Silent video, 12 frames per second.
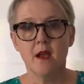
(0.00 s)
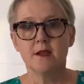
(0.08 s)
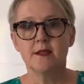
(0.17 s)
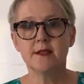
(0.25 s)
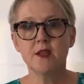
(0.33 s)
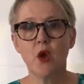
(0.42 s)

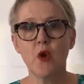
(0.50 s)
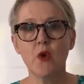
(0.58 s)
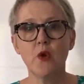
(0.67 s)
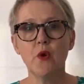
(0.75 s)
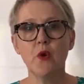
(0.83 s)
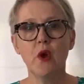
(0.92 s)

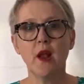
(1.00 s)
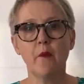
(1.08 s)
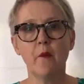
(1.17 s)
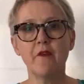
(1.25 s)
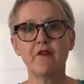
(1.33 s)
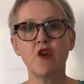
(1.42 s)
So
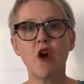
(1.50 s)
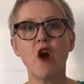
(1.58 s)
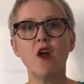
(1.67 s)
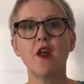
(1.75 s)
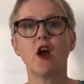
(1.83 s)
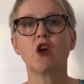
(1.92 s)
we've
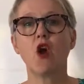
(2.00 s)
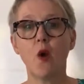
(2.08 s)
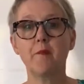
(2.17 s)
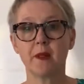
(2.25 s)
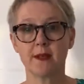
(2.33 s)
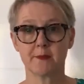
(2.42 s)
got a
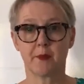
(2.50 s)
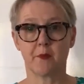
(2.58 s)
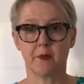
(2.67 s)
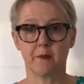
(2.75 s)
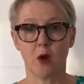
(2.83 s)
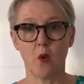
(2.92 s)
complex
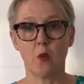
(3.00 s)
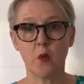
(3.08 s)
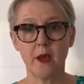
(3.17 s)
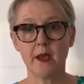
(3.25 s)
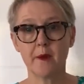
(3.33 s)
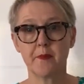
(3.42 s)
problem, a
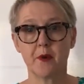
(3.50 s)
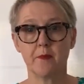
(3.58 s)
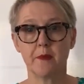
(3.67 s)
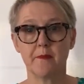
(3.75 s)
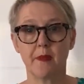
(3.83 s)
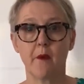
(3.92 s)
wicked
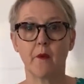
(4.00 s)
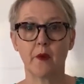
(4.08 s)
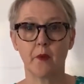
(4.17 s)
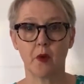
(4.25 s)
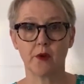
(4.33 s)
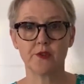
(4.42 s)
problem that we
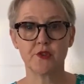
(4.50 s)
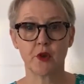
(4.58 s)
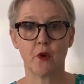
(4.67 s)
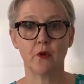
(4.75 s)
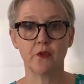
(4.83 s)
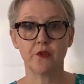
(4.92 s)
want to
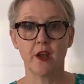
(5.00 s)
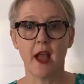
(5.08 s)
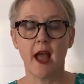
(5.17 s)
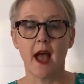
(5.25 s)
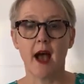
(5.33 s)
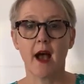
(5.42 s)
solve.
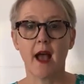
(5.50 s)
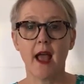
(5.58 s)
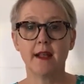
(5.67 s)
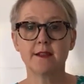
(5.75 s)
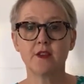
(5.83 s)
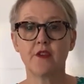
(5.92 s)

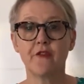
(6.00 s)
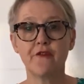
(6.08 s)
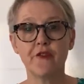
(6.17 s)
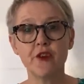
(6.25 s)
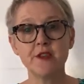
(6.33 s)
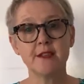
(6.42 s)
And so the
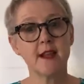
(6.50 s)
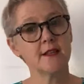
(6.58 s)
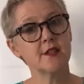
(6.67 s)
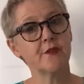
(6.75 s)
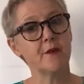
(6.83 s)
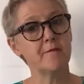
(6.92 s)
first
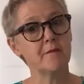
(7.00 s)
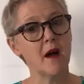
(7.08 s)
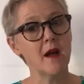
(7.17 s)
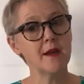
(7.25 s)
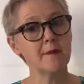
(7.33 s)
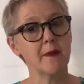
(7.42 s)
task for
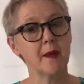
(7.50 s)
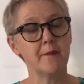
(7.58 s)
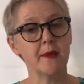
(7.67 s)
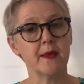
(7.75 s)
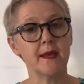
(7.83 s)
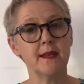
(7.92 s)
mind
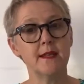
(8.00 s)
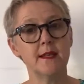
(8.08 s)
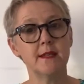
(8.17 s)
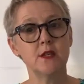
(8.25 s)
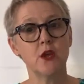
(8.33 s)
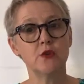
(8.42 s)
mapping
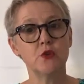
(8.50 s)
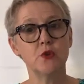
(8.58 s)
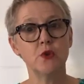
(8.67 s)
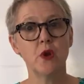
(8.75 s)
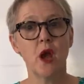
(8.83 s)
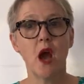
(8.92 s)
is
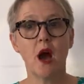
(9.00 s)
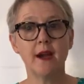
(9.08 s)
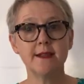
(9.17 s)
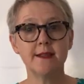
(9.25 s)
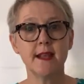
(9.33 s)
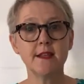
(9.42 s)
to
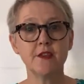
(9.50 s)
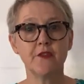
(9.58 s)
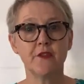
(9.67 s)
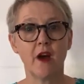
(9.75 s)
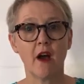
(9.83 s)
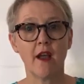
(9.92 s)

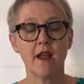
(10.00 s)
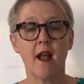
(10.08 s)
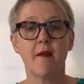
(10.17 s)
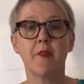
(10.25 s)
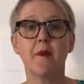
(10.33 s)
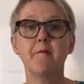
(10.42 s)
identify
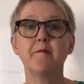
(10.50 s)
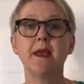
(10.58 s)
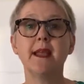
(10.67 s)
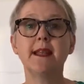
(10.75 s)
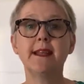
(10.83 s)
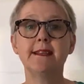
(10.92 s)
the
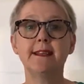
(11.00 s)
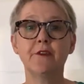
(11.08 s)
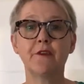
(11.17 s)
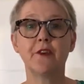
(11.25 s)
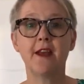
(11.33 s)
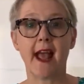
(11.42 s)
many
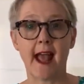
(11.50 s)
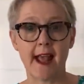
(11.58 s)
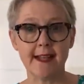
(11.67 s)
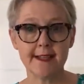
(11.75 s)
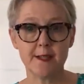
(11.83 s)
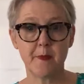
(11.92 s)
different
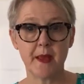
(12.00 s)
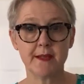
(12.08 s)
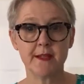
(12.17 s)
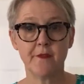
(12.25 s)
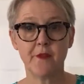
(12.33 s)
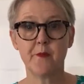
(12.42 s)

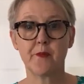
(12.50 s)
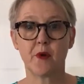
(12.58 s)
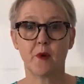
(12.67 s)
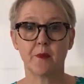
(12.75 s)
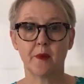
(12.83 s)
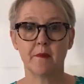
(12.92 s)
aspects of the
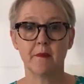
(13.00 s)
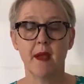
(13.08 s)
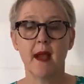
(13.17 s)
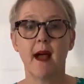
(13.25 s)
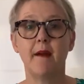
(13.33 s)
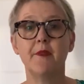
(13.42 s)
problem
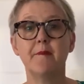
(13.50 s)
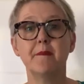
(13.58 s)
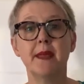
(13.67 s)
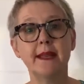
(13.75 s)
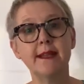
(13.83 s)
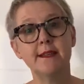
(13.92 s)
and the
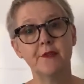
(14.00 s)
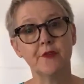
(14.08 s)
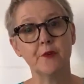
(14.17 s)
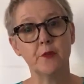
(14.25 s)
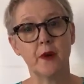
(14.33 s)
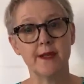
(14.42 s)
many
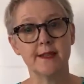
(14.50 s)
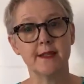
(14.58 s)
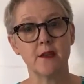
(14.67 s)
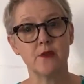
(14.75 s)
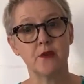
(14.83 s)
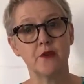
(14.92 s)
different ways
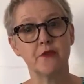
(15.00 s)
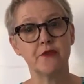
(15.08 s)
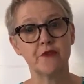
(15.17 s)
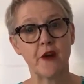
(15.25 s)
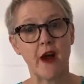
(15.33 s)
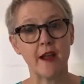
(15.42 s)
that you can
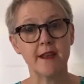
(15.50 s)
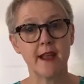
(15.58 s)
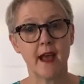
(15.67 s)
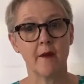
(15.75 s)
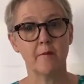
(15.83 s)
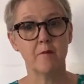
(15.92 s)
find
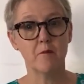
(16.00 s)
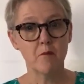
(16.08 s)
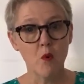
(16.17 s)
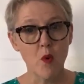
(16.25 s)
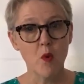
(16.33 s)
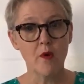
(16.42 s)
out
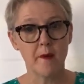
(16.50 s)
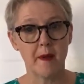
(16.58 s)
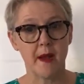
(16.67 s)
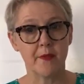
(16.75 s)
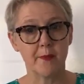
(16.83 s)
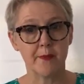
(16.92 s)
more
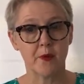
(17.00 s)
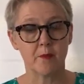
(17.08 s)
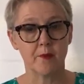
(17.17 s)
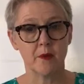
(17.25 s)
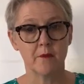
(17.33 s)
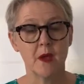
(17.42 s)
about the
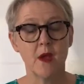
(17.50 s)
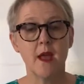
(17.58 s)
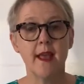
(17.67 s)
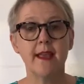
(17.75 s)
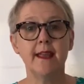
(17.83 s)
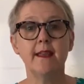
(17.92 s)
problem
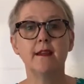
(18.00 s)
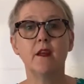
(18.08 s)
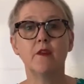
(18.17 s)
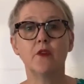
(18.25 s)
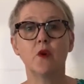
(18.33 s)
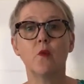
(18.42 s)
in
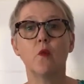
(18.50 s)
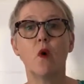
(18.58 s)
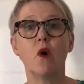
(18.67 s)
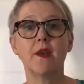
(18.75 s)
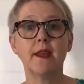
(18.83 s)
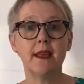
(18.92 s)
the
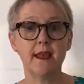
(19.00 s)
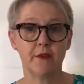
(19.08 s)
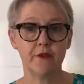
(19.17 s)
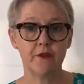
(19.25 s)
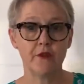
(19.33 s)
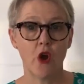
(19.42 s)
what
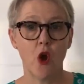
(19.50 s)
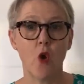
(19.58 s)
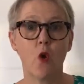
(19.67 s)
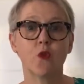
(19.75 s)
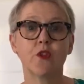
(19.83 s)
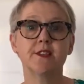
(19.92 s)
if
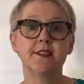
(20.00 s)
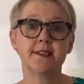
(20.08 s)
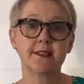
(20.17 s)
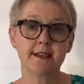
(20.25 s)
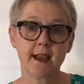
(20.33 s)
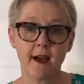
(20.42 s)
or the
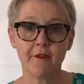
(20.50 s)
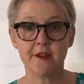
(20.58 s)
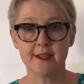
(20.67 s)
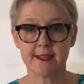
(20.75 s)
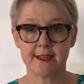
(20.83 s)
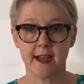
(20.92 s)
discover
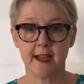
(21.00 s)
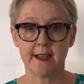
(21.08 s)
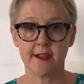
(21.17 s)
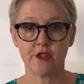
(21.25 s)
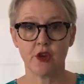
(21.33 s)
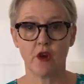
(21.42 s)

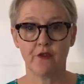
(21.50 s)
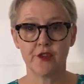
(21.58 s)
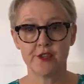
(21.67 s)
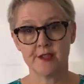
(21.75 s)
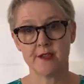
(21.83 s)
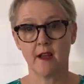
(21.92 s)
stage of the
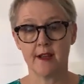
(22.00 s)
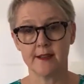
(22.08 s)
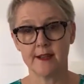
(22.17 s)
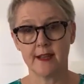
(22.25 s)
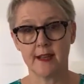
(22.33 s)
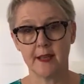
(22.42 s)
design
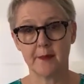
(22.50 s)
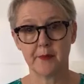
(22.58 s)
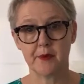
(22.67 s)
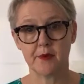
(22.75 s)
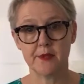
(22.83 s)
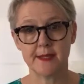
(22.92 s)
thinking
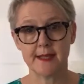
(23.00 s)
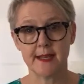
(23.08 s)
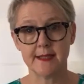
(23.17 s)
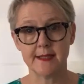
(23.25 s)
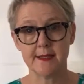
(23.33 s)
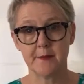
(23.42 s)

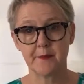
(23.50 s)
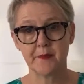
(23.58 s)
process.